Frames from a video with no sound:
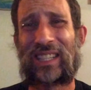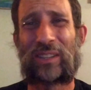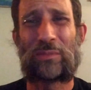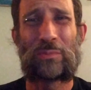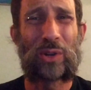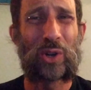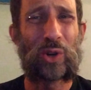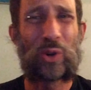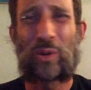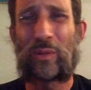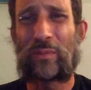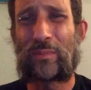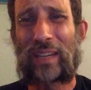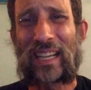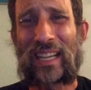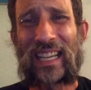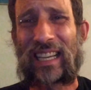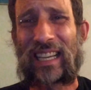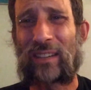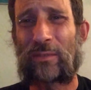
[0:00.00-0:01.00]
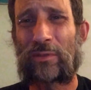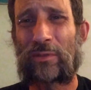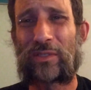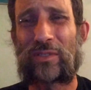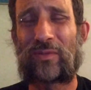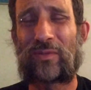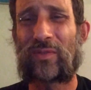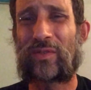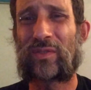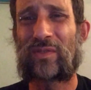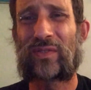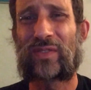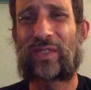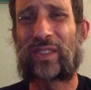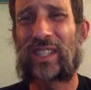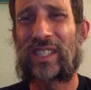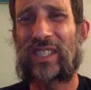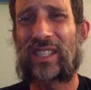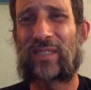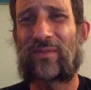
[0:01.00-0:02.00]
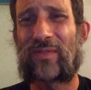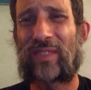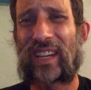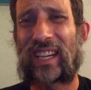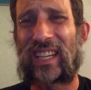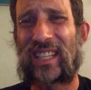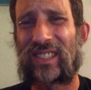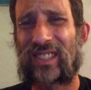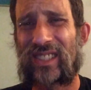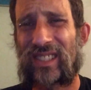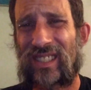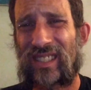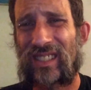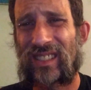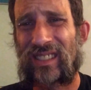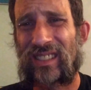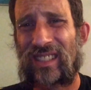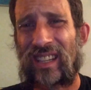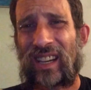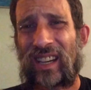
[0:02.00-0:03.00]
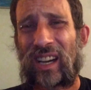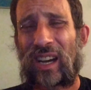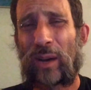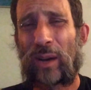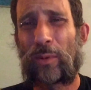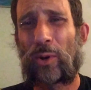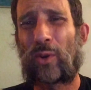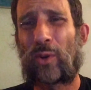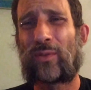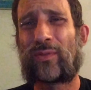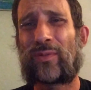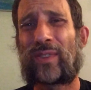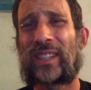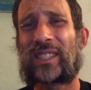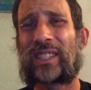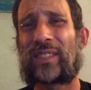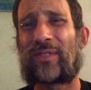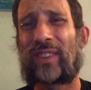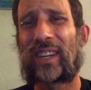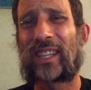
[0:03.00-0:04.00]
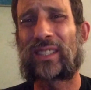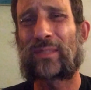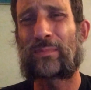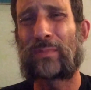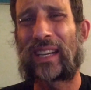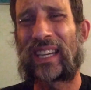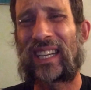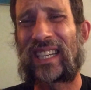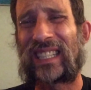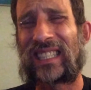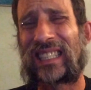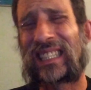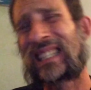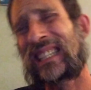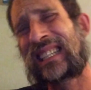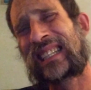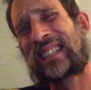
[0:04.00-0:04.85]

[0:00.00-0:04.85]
I'm an old man with fuzzy face. I'm an old fuzzy face man.